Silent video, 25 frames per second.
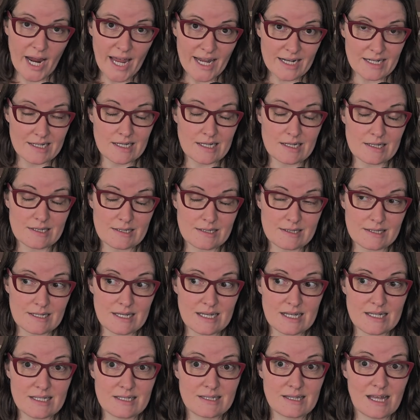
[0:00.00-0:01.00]
practice
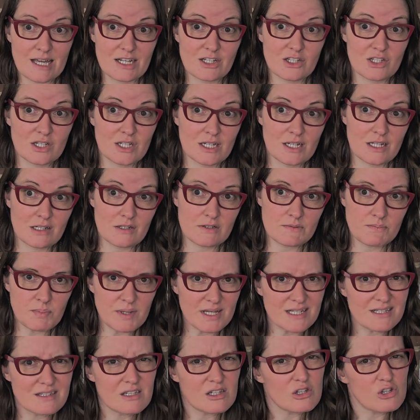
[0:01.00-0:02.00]
is that she
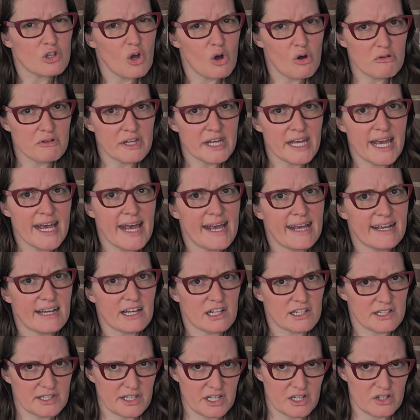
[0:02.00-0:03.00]
speaks slowly and
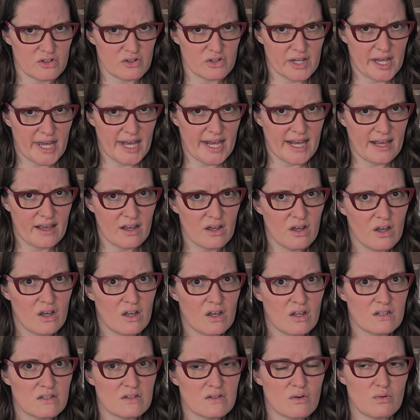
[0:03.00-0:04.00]
clearly.
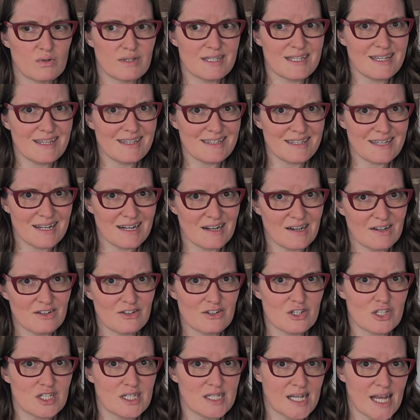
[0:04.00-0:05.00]
So it's easy to
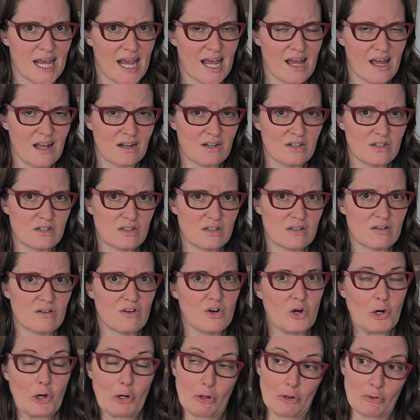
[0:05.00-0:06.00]
understand
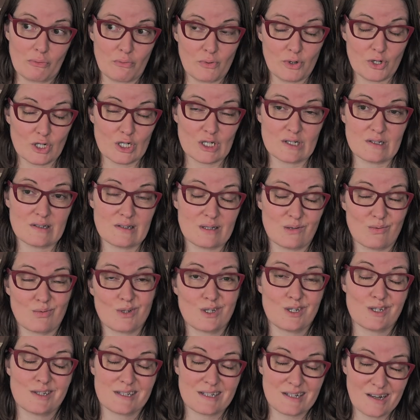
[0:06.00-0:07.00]
her words,
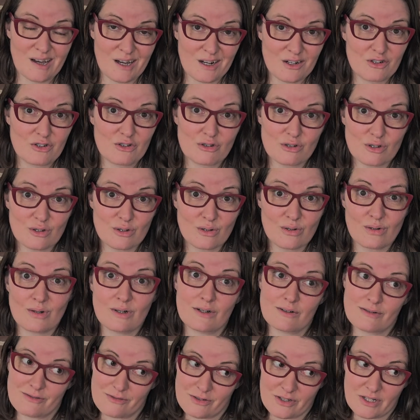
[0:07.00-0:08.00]
which is not true
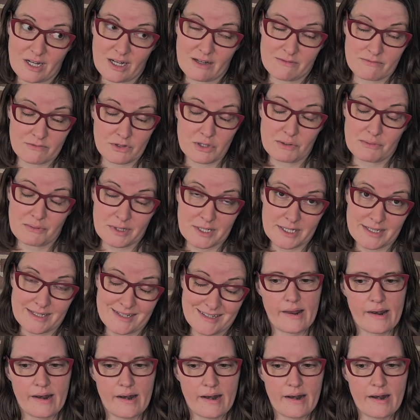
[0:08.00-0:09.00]
for everyone.
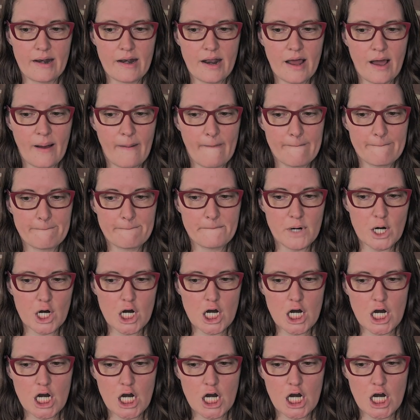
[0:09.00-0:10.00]

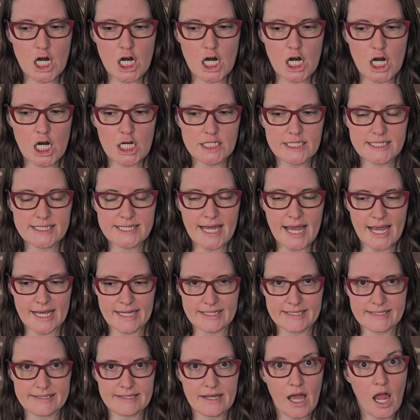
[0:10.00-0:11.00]
Number
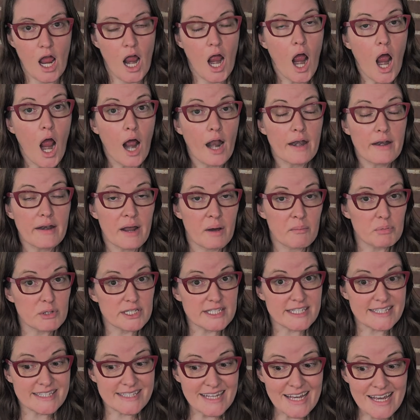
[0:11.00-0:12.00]
6. Number
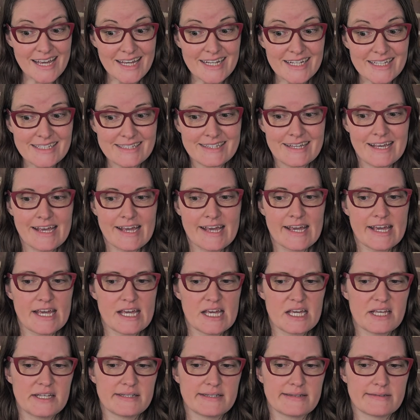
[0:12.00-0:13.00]
6
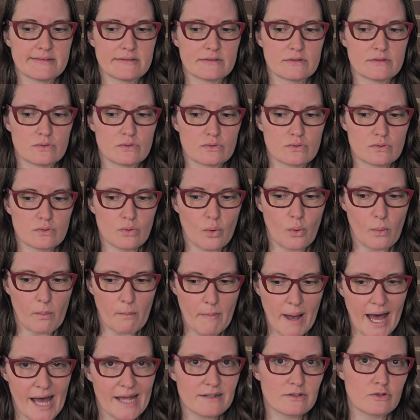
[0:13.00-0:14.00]
is
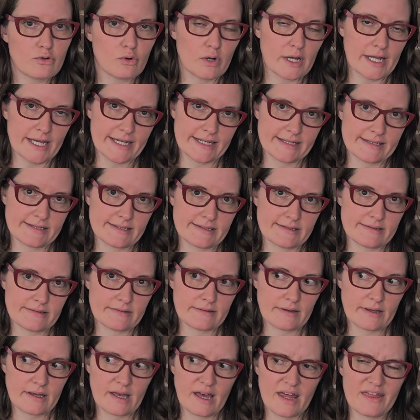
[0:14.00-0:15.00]
tomatolix.
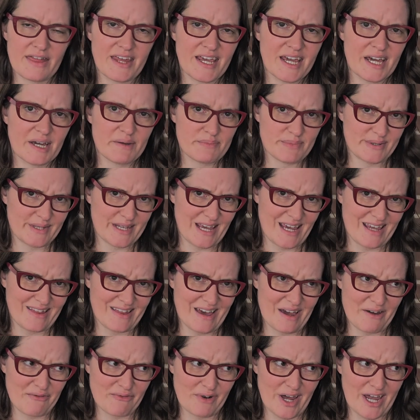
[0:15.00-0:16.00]
I think I'm saying
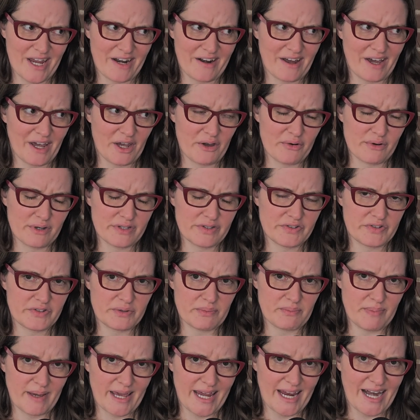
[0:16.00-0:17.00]
that right. I always
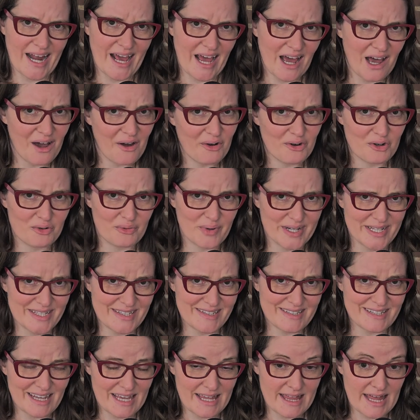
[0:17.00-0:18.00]
debate how do I
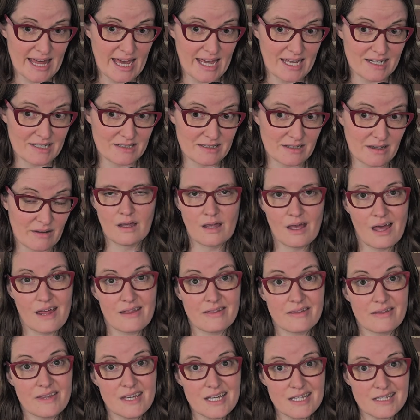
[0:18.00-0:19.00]
say that.
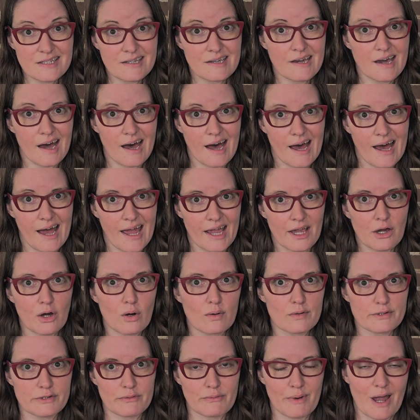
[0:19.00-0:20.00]
And this guy
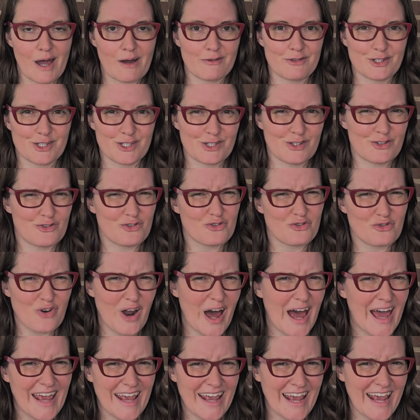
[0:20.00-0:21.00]
goes around just
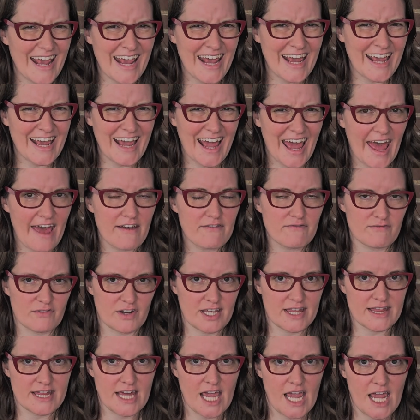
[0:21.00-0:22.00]
trying
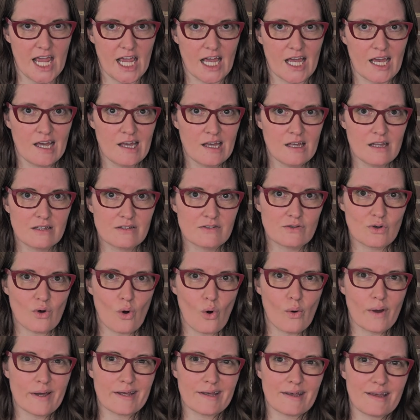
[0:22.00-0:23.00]
everything.
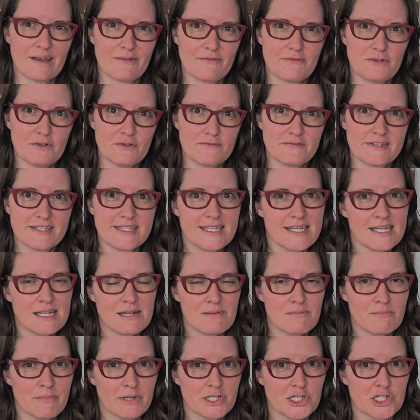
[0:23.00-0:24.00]
So if you've
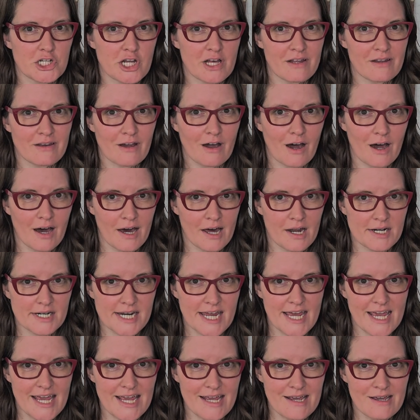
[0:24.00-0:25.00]
seen Michelle
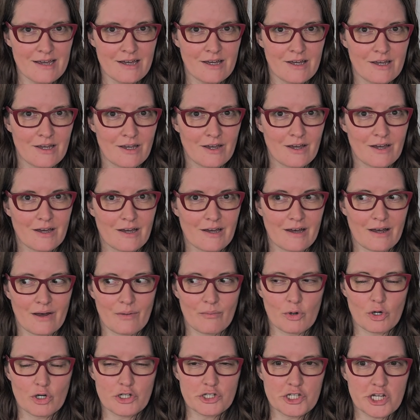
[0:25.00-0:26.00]
Carre,
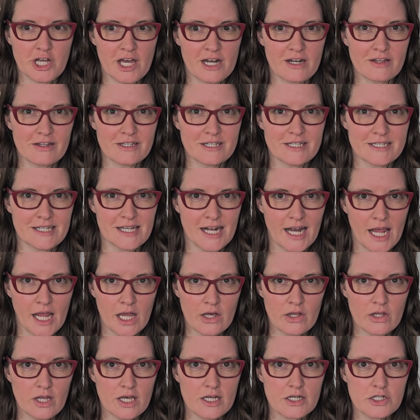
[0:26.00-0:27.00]
her channel is in
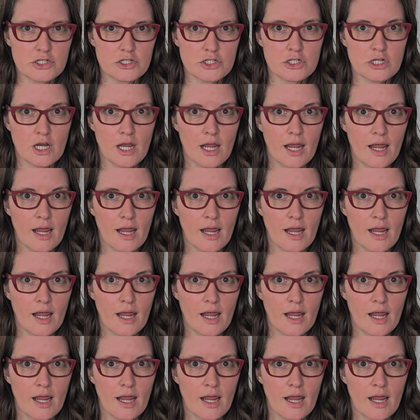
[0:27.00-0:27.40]
English.